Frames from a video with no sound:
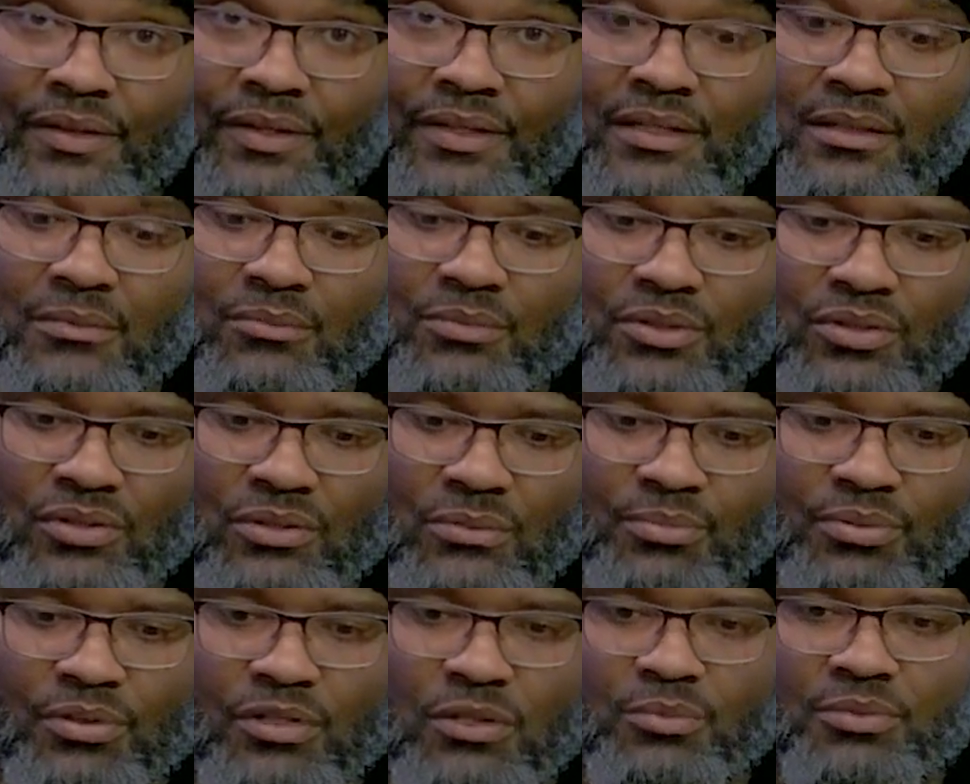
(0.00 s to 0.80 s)
But your
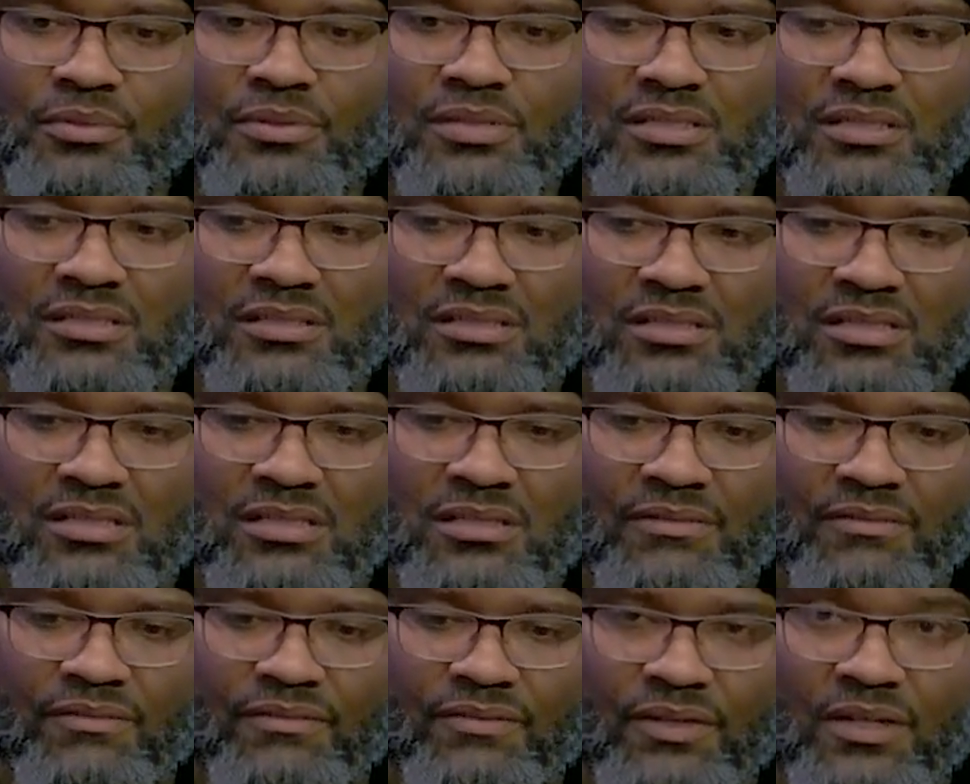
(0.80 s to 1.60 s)
purpose is
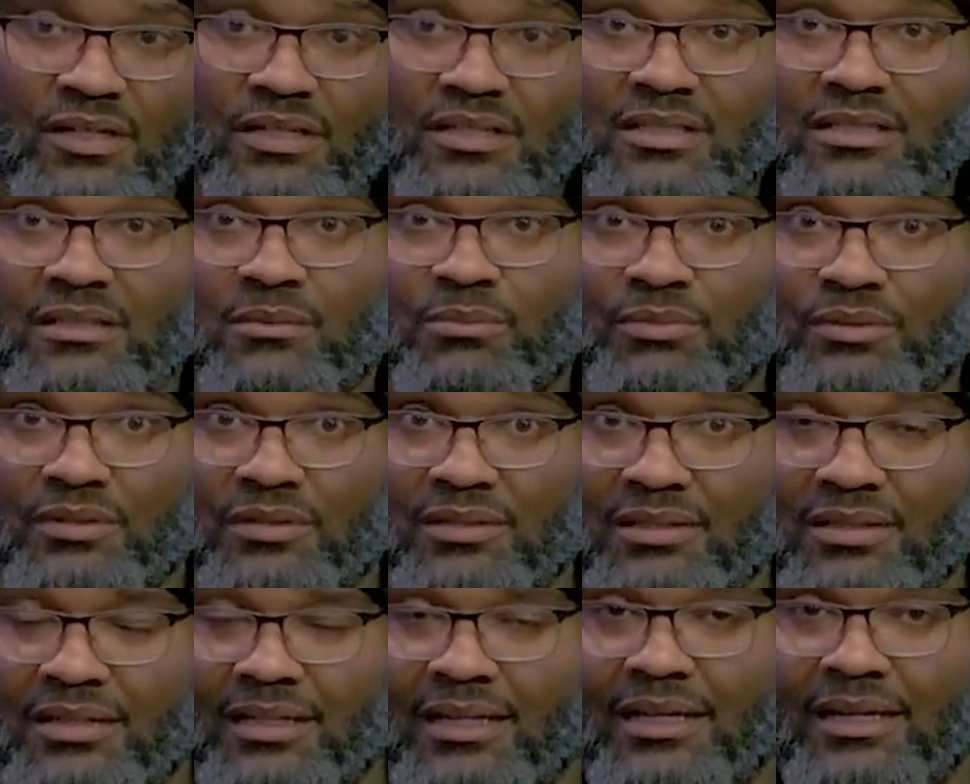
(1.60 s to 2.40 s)
far deeper
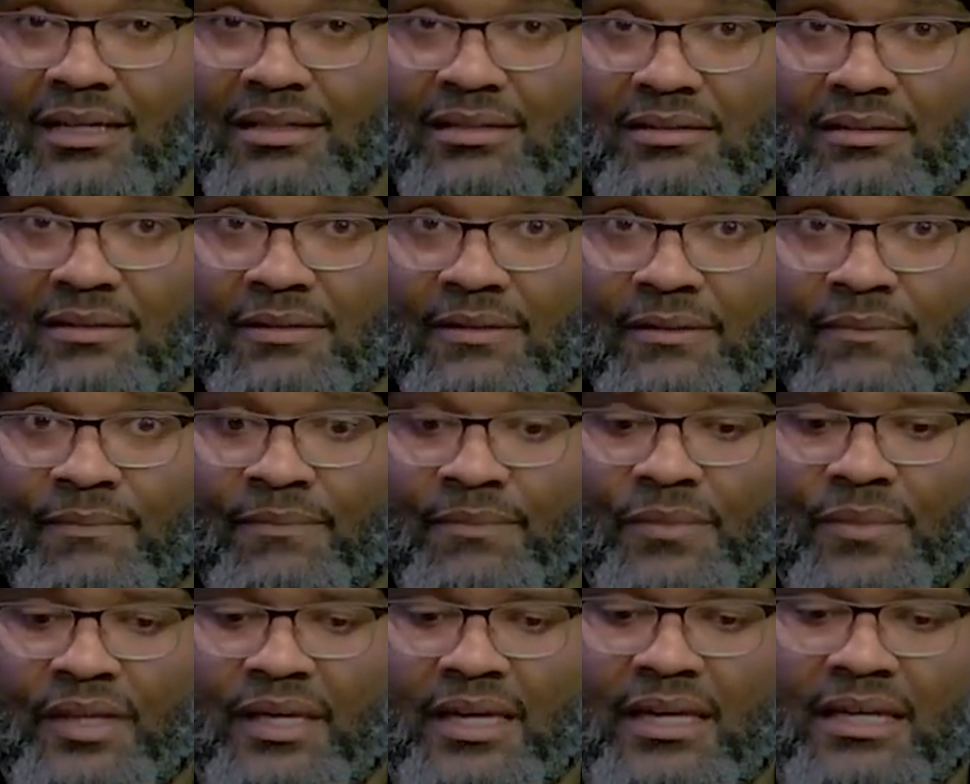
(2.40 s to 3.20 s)
than that. Mm
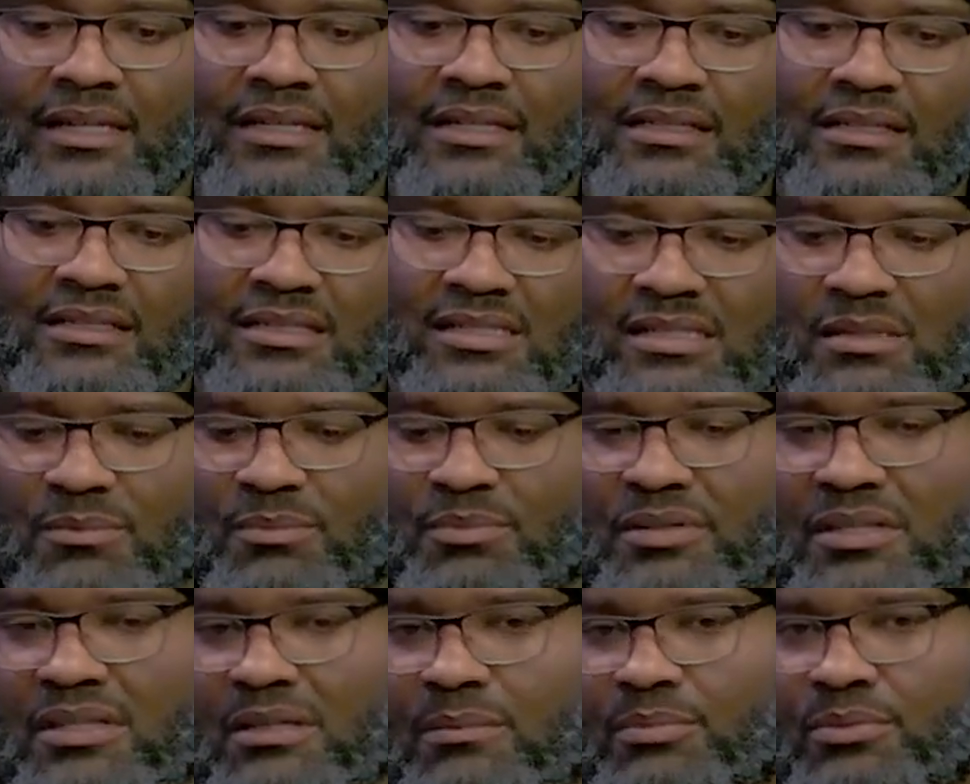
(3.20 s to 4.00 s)
-hmm. And it is the
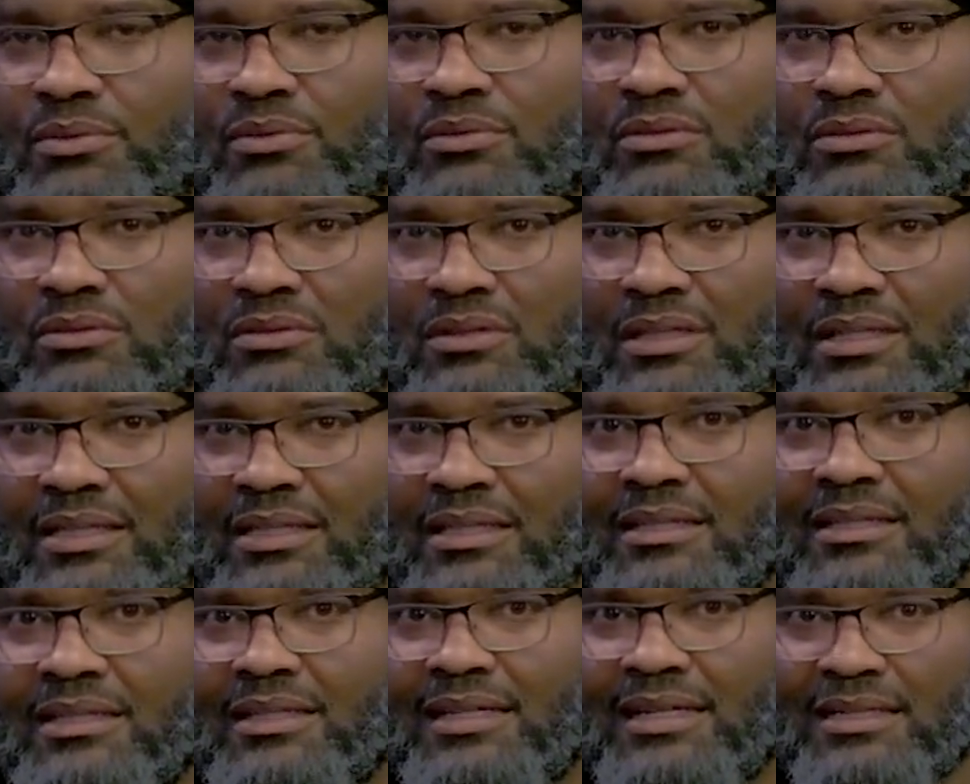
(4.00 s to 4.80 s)
people
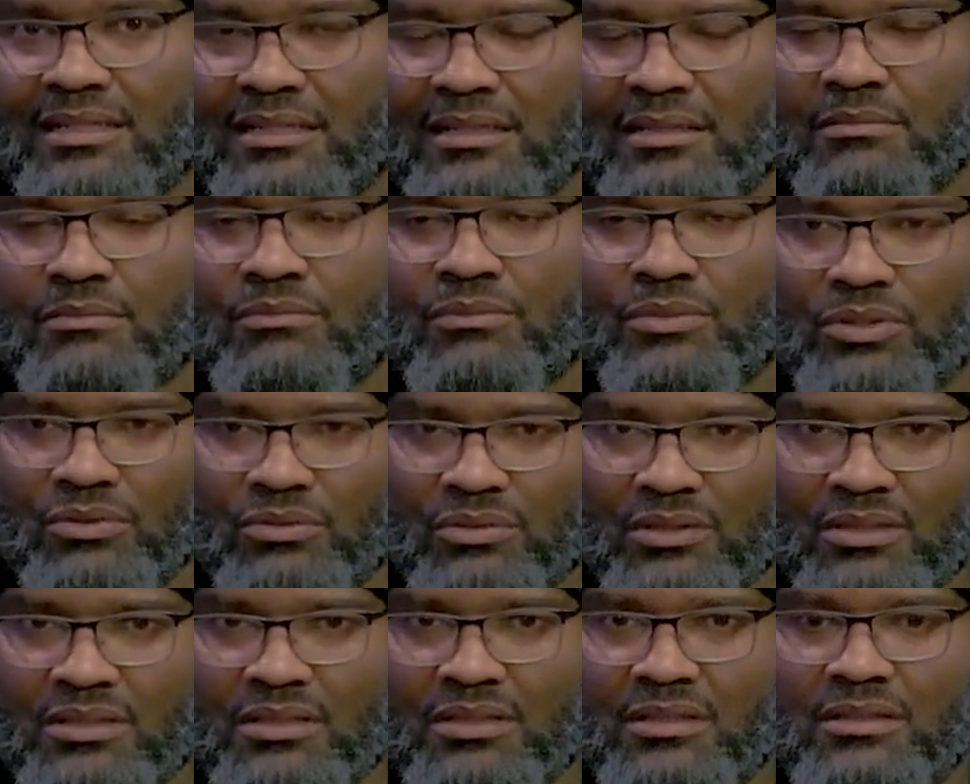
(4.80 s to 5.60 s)
in that
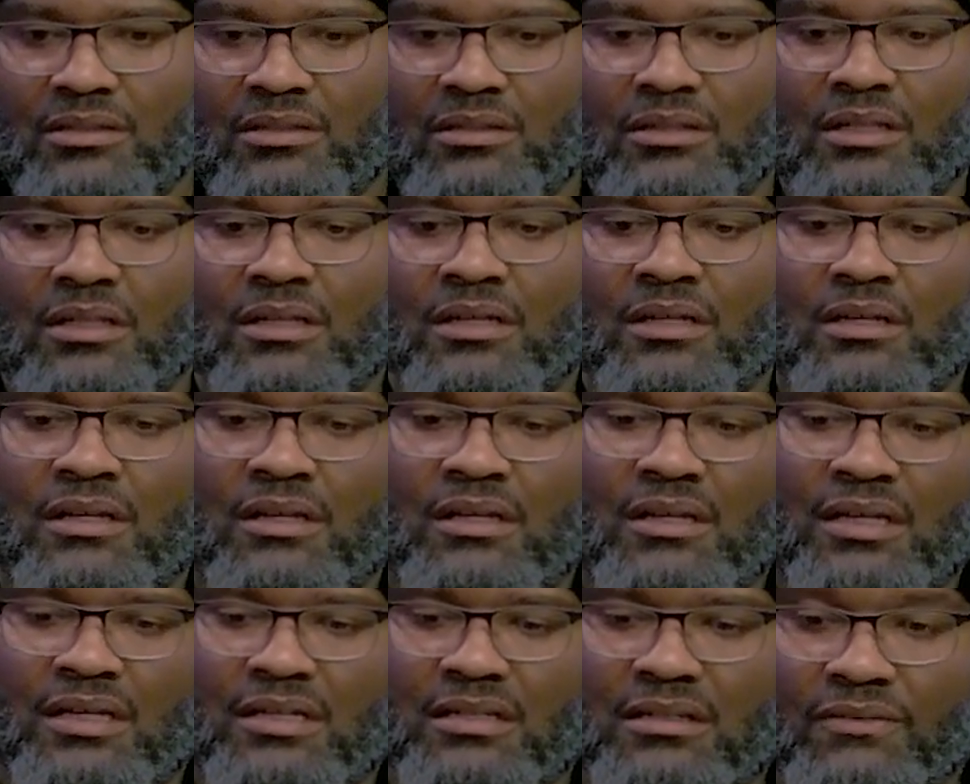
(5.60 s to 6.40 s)
community.
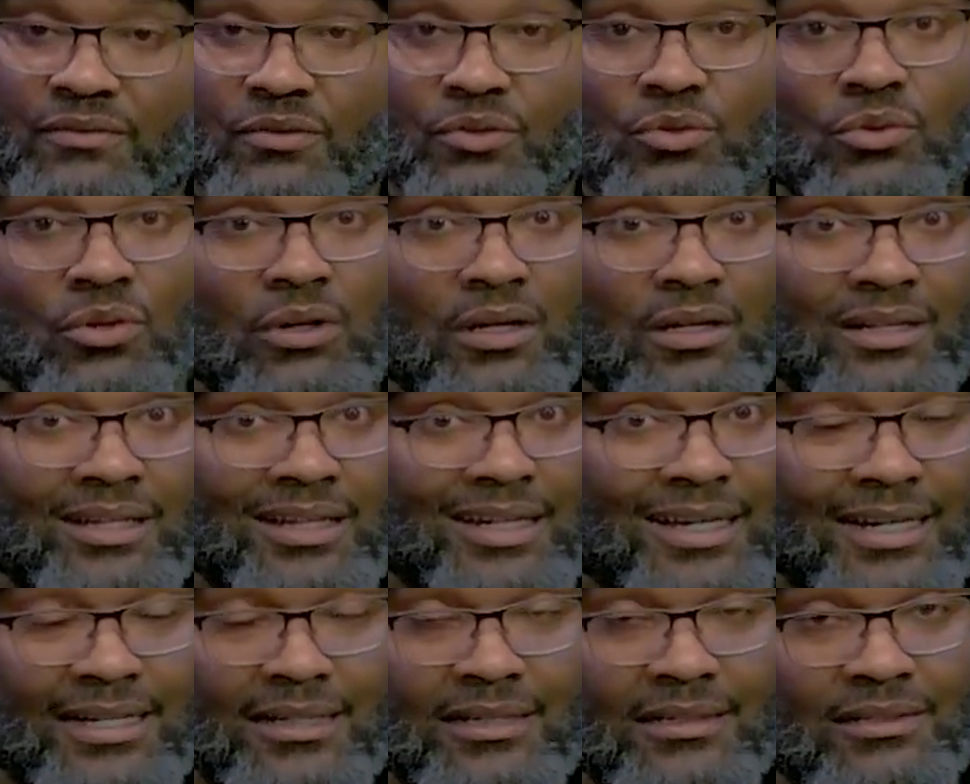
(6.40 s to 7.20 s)
And if you are
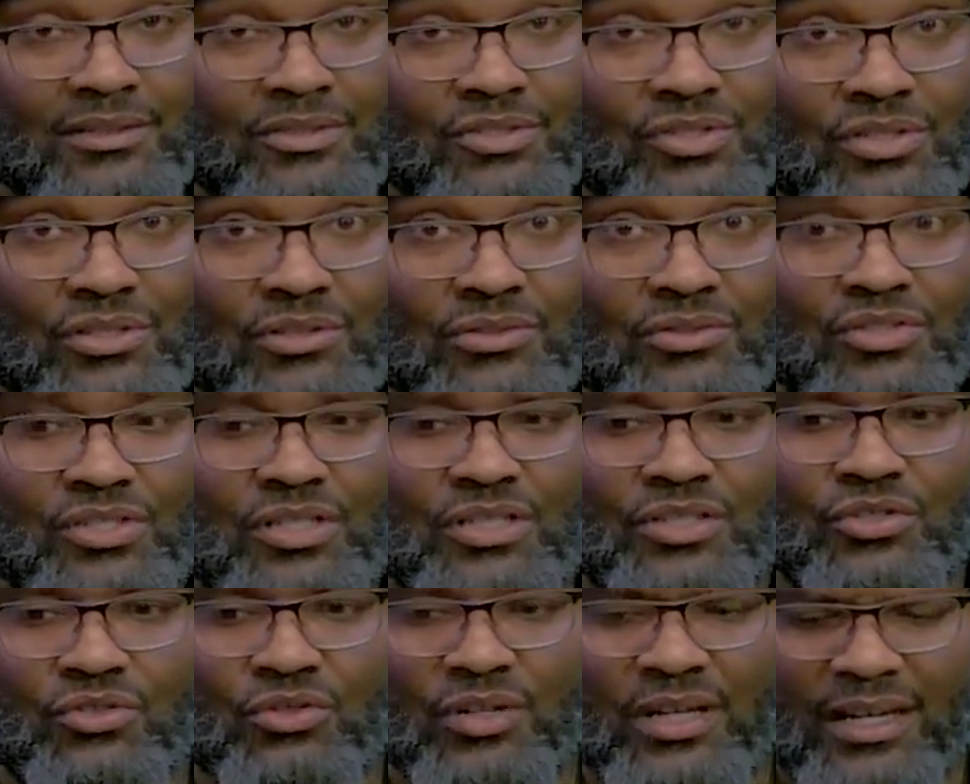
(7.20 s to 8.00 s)
not at a church
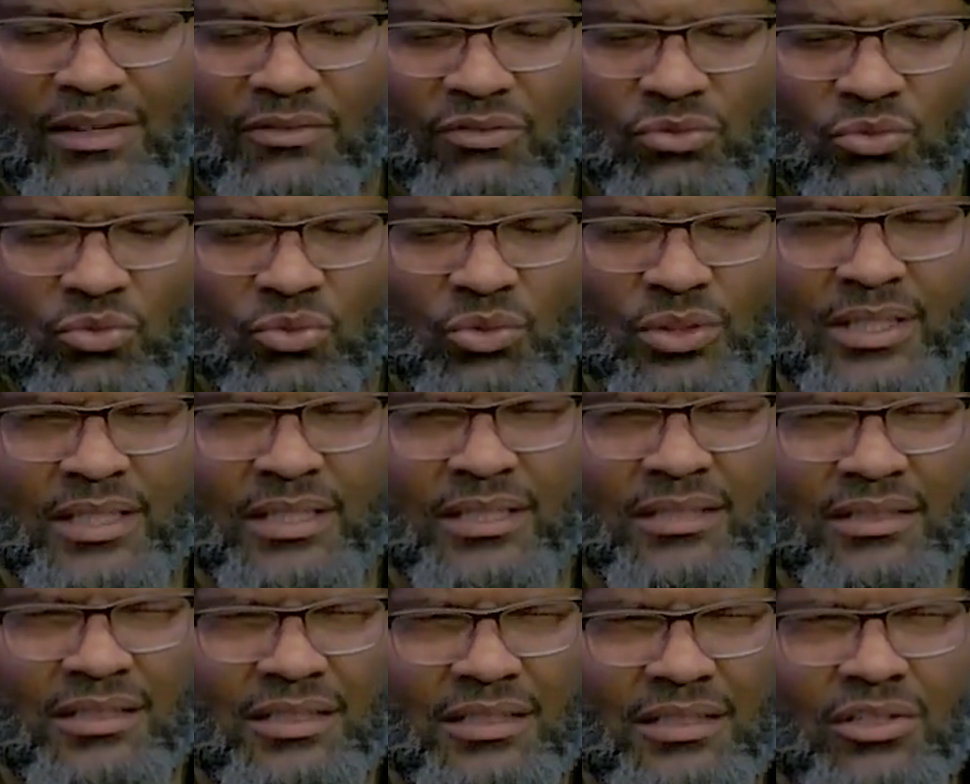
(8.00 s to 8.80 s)
and you have
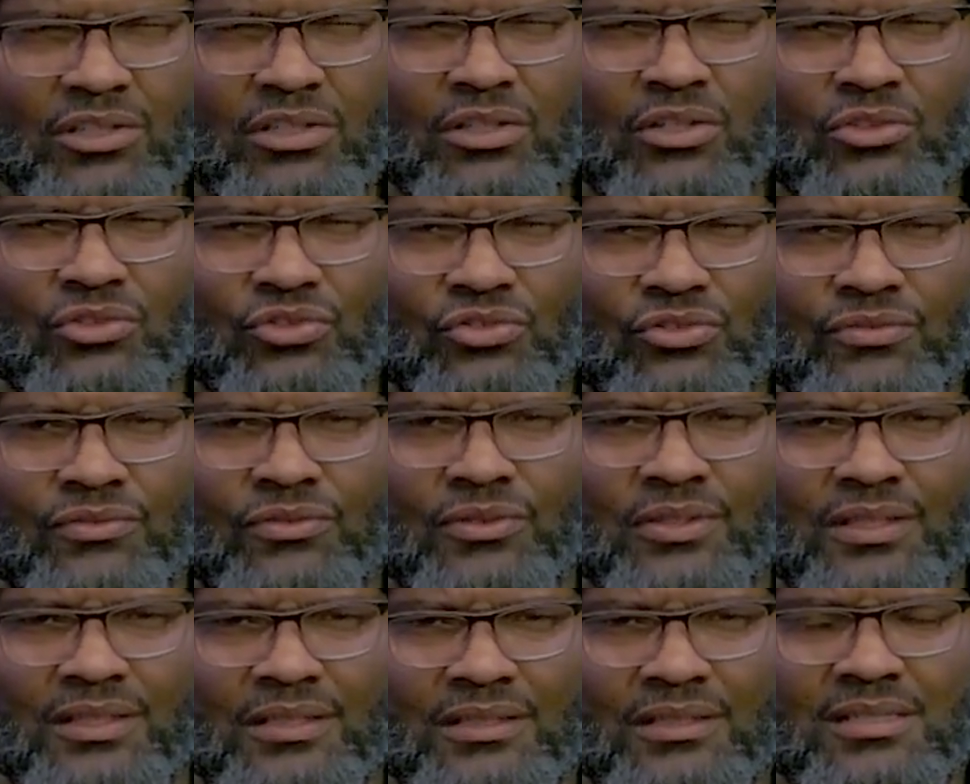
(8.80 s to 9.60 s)
really close
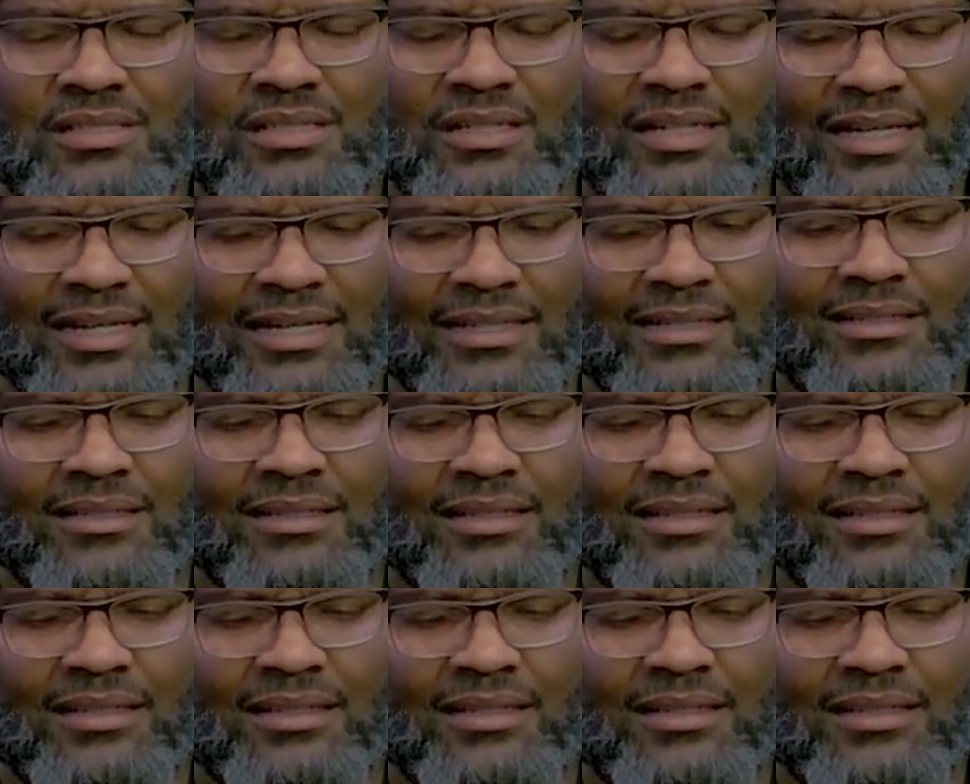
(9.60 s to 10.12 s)
friends, like